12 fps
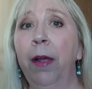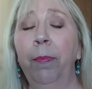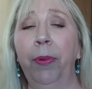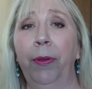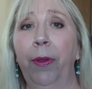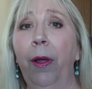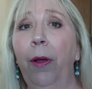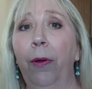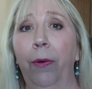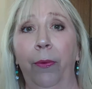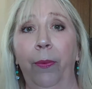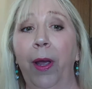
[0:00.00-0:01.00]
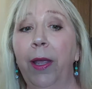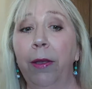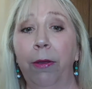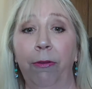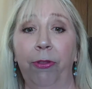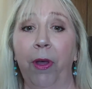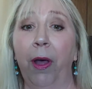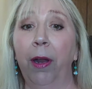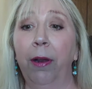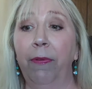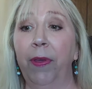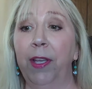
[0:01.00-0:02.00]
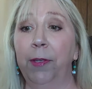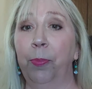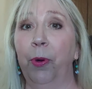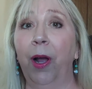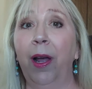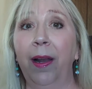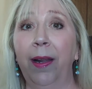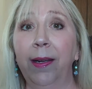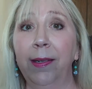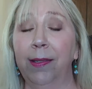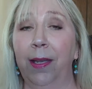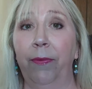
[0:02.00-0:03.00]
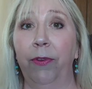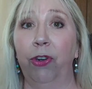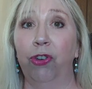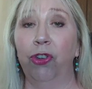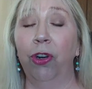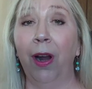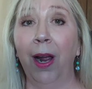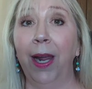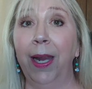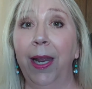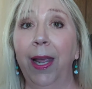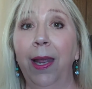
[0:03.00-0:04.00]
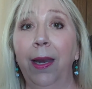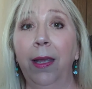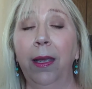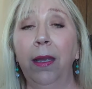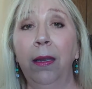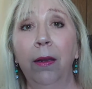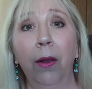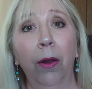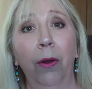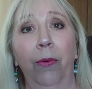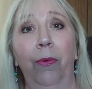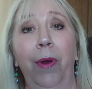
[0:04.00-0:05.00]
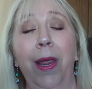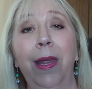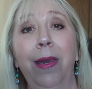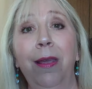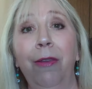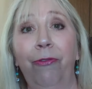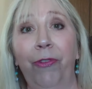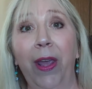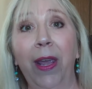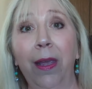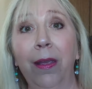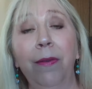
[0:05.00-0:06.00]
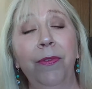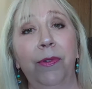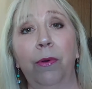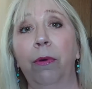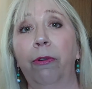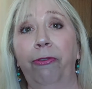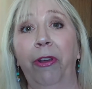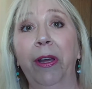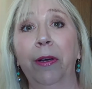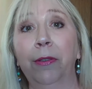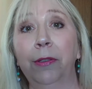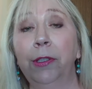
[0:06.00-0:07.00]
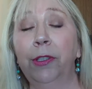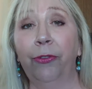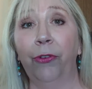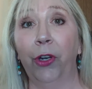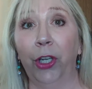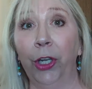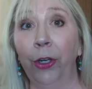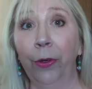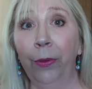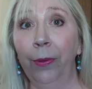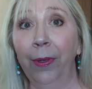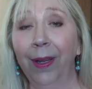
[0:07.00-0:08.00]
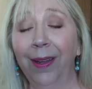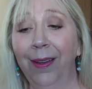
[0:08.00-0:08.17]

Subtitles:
down below what you thought of these products. Have you tried any? Or any faves or fails for you?